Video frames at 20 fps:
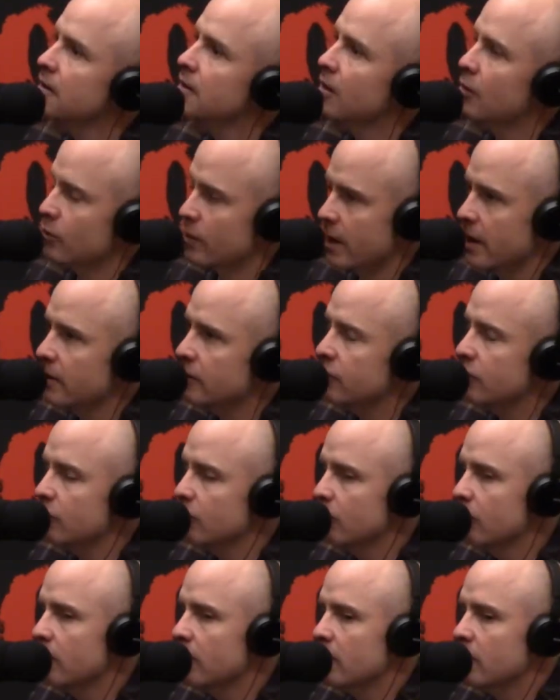Okay,
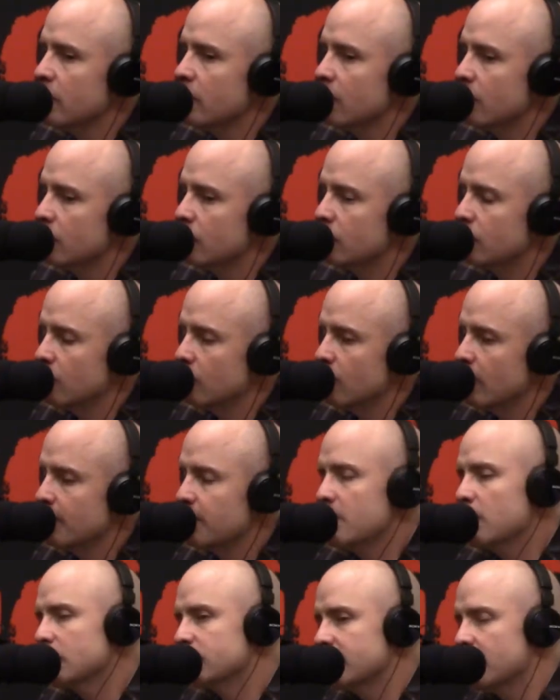to and
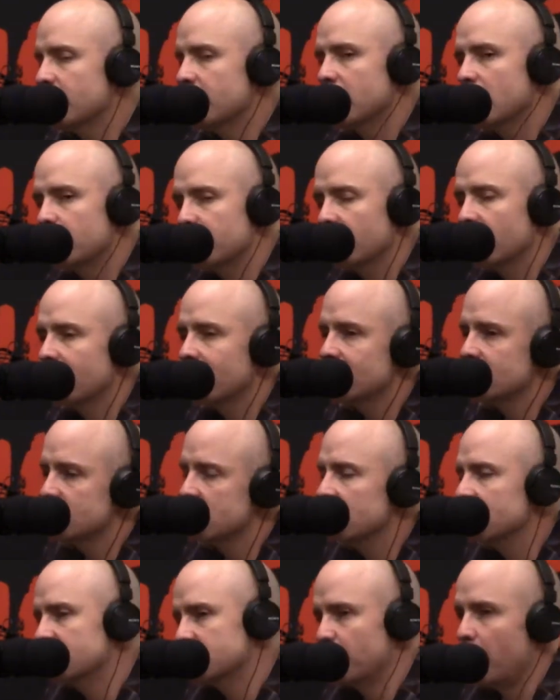people say
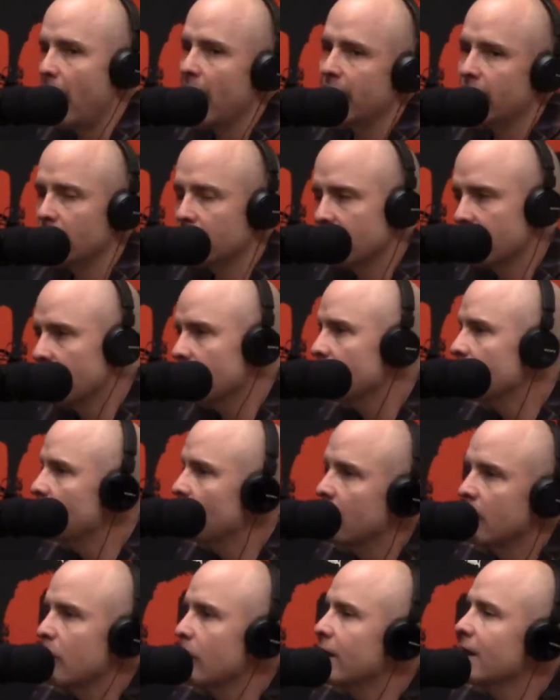manipulation, inspire them,
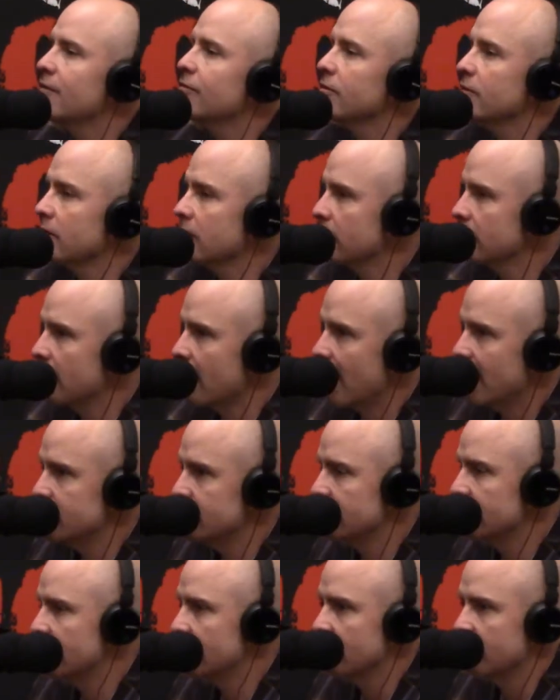whatever
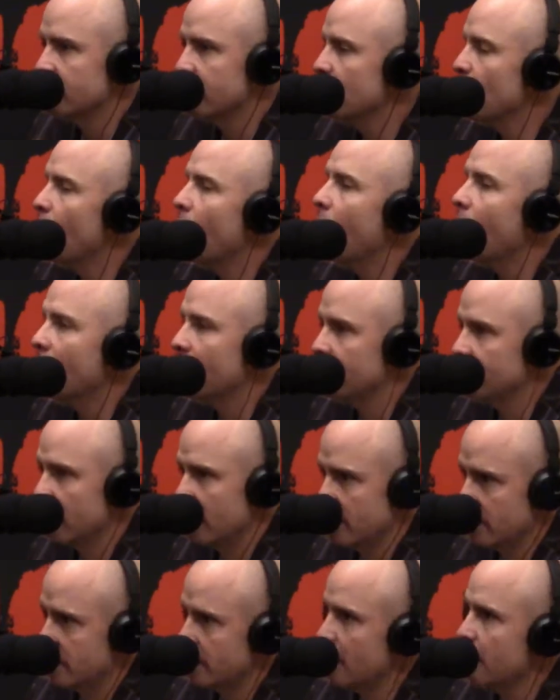adjective you want,
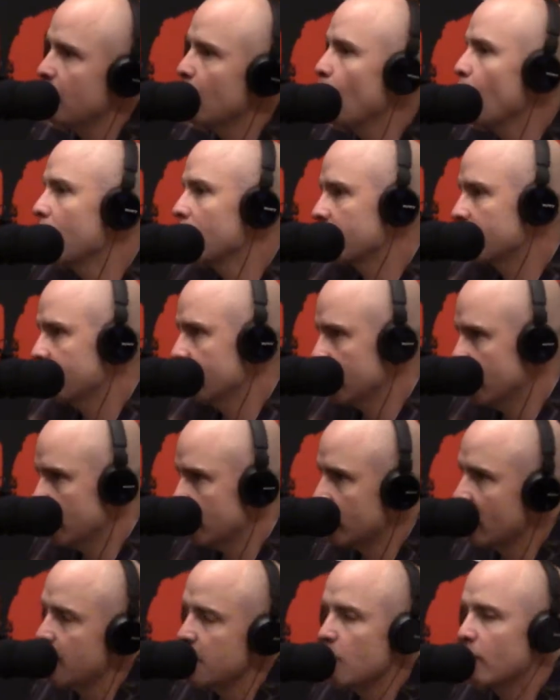buddy, that works for you.
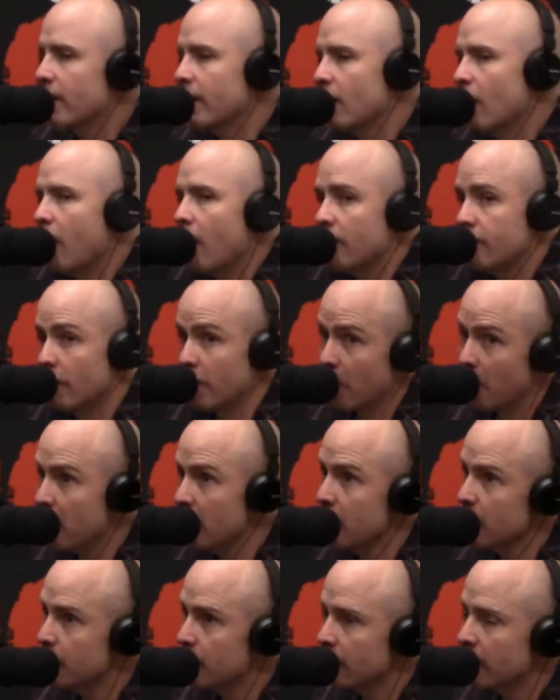Some people get off on
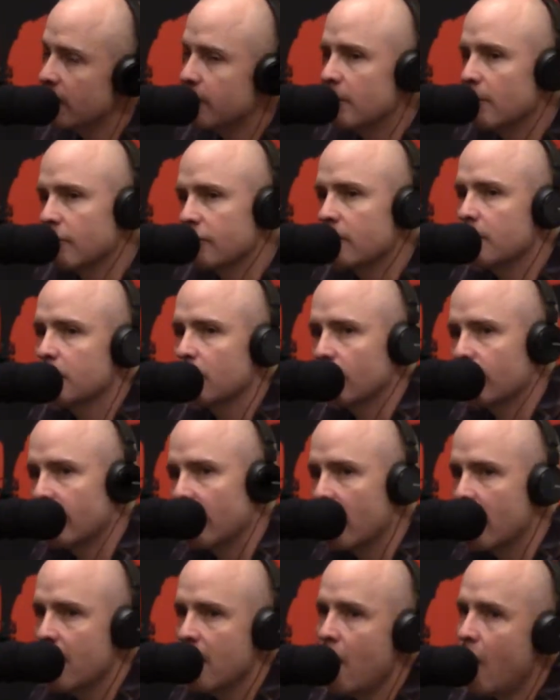manipulating people. Some people
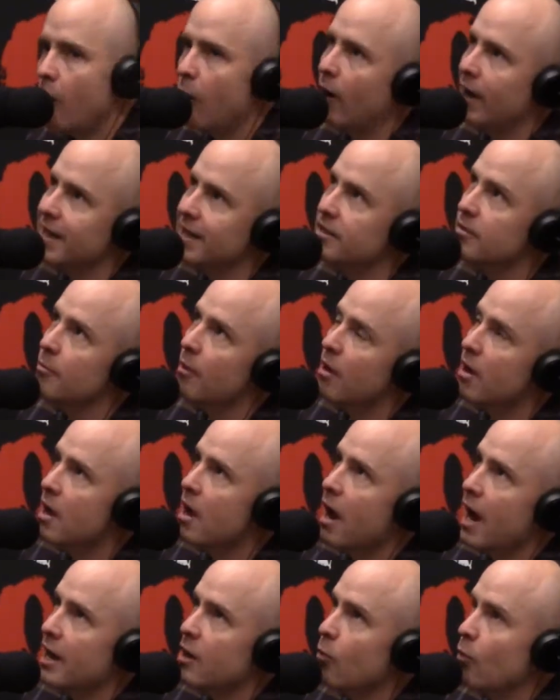think, oh,
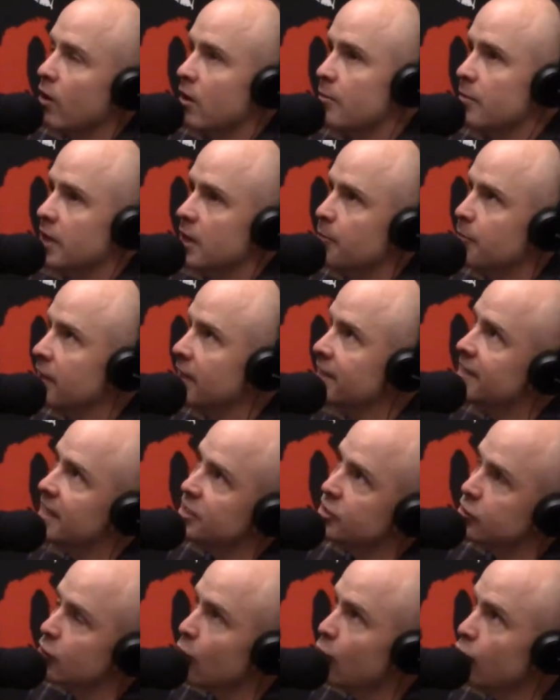I don't want to manipulate.
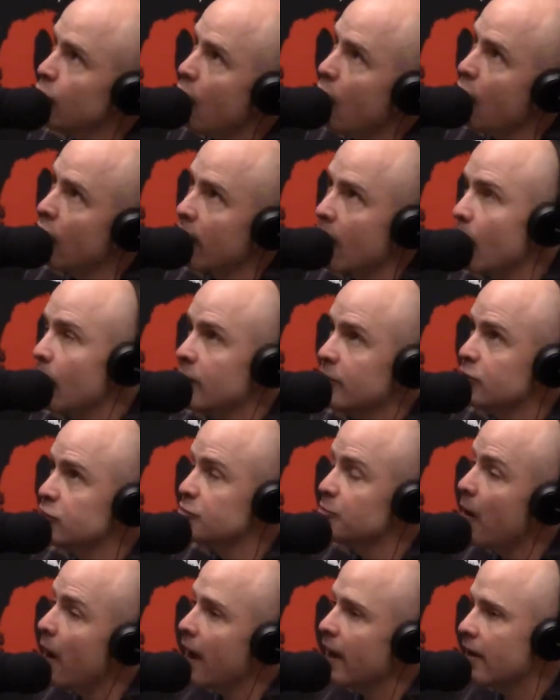That's so wrong. I want to
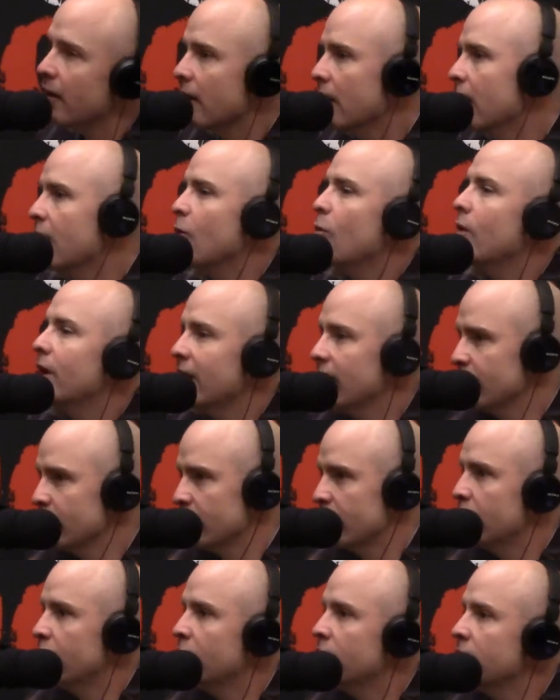inspire. Whatever,
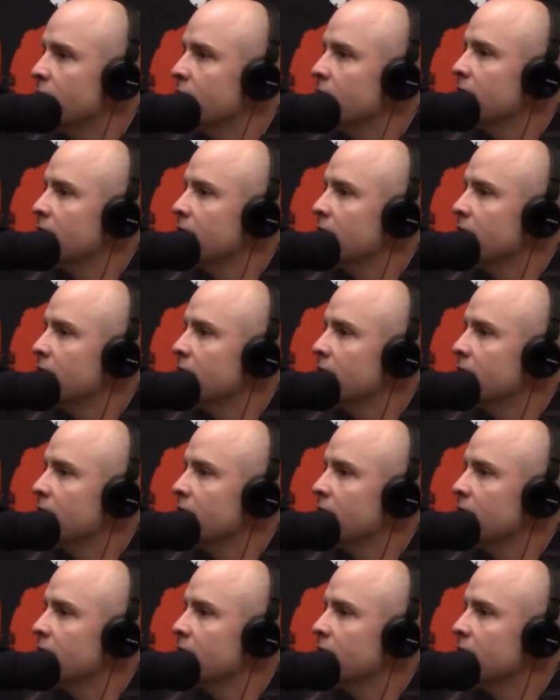dude.